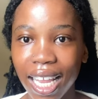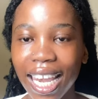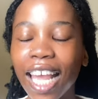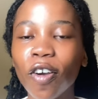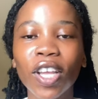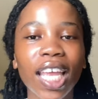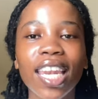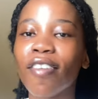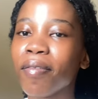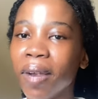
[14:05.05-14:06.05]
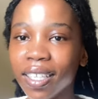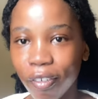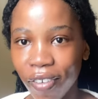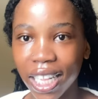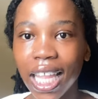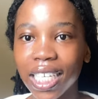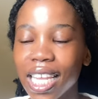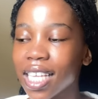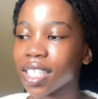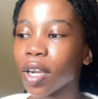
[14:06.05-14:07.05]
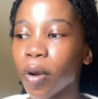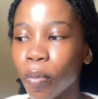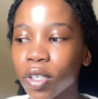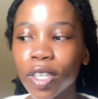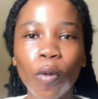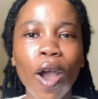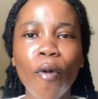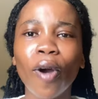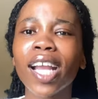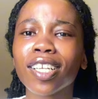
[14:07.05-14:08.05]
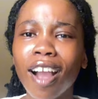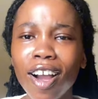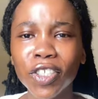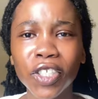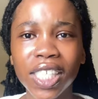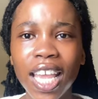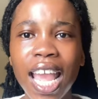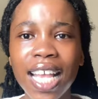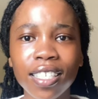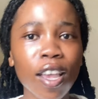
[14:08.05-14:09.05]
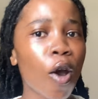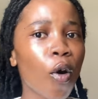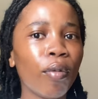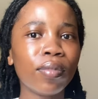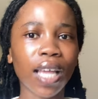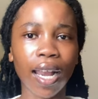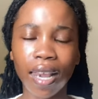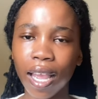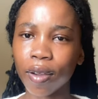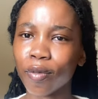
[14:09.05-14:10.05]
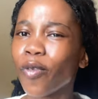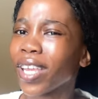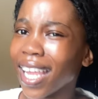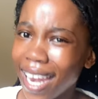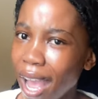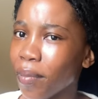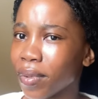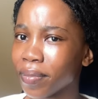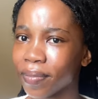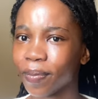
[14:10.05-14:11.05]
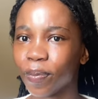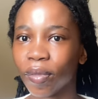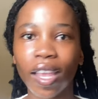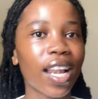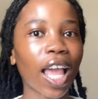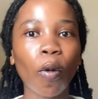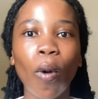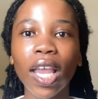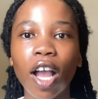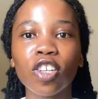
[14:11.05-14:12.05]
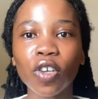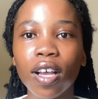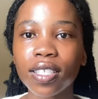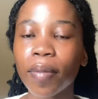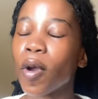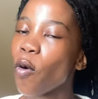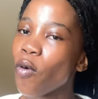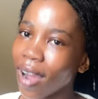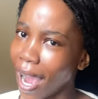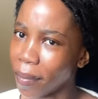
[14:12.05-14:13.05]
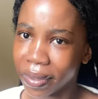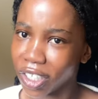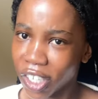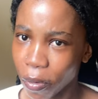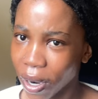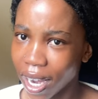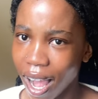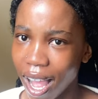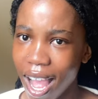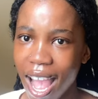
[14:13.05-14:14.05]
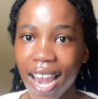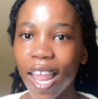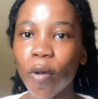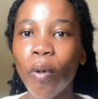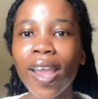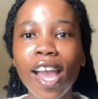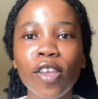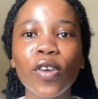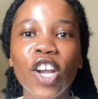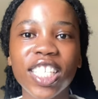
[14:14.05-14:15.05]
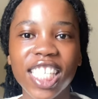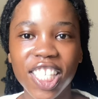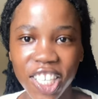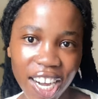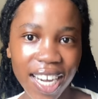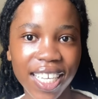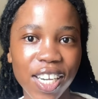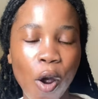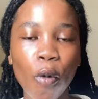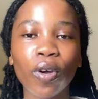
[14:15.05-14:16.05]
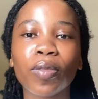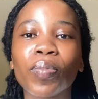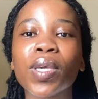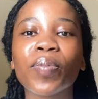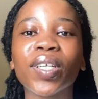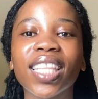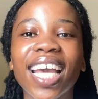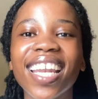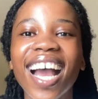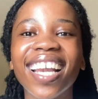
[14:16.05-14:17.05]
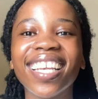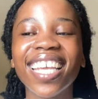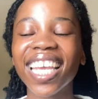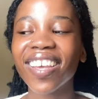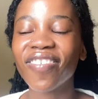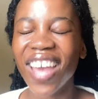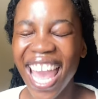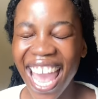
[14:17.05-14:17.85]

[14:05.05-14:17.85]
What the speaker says: Like okay, never mind the fact that she report you. Why can't you say as umzali like ungenapi? Like why can't you ask them unga abinje wena? Like why are you concerned with people that are leaving?